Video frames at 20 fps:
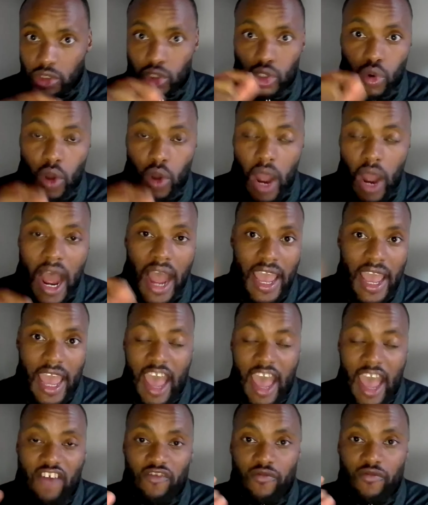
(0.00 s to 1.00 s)
do I
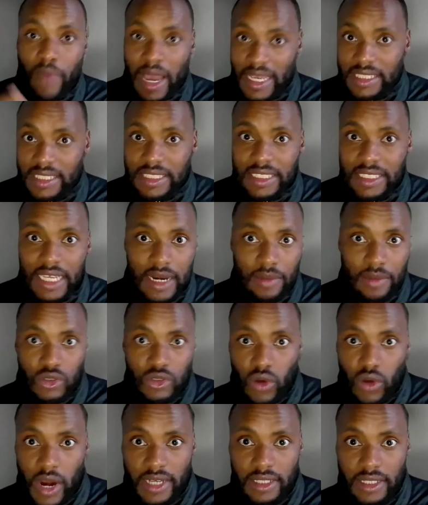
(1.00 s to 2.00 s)
have my
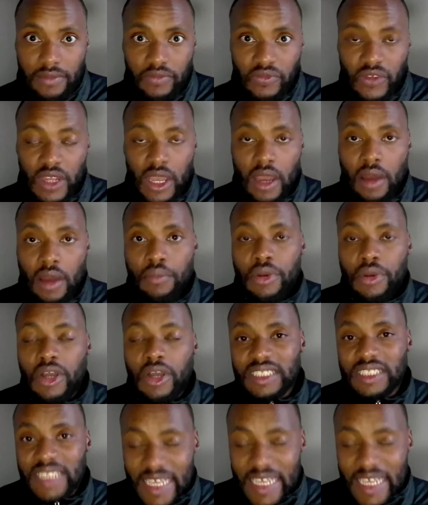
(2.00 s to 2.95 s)
setups right? Because mm-hmm.